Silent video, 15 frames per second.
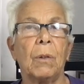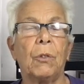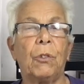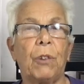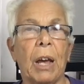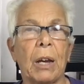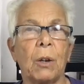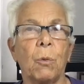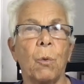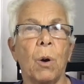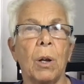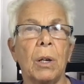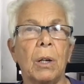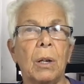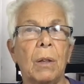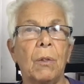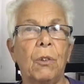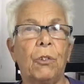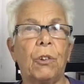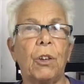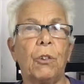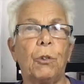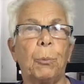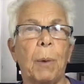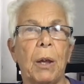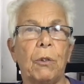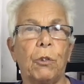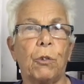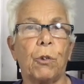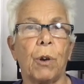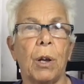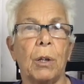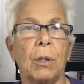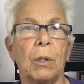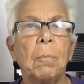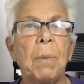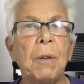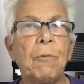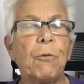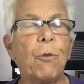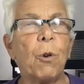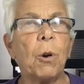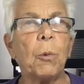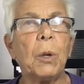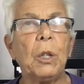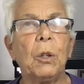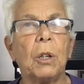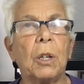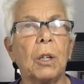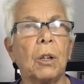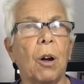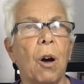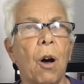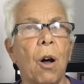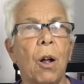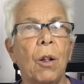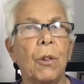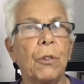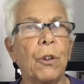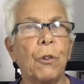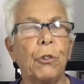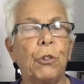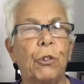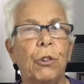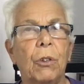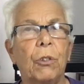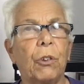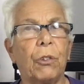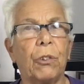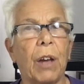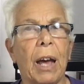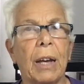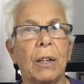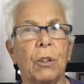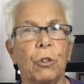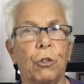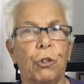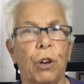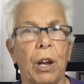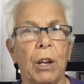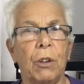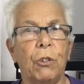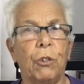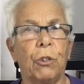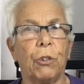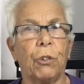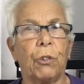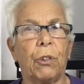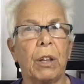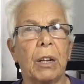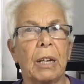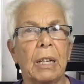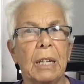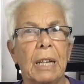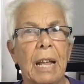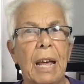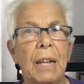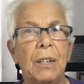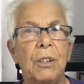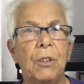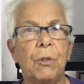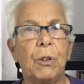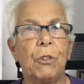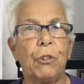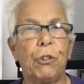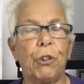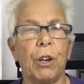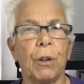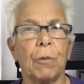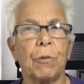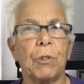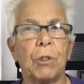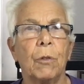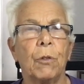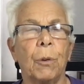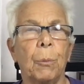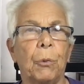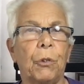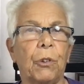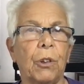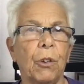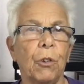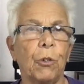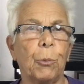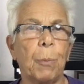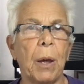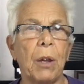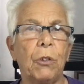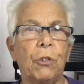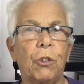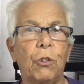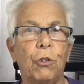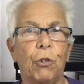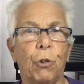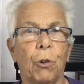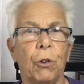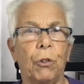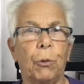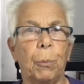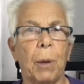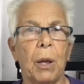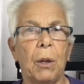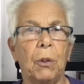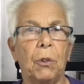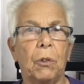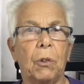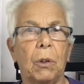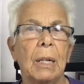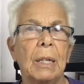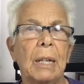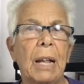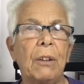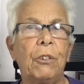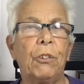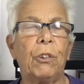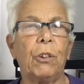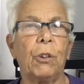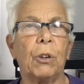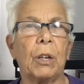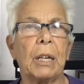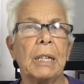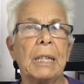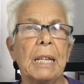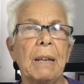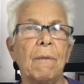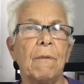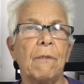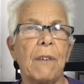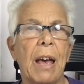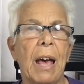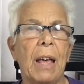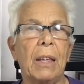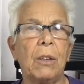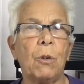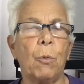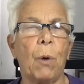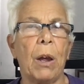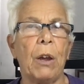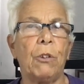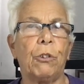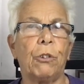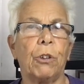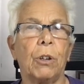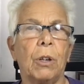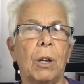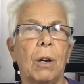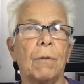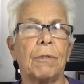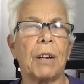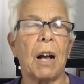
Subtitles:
the second one in the skills-based trend. Before we look at all those societal changes that led to a shift from skills-based to choice-based, let's look at the evaluation of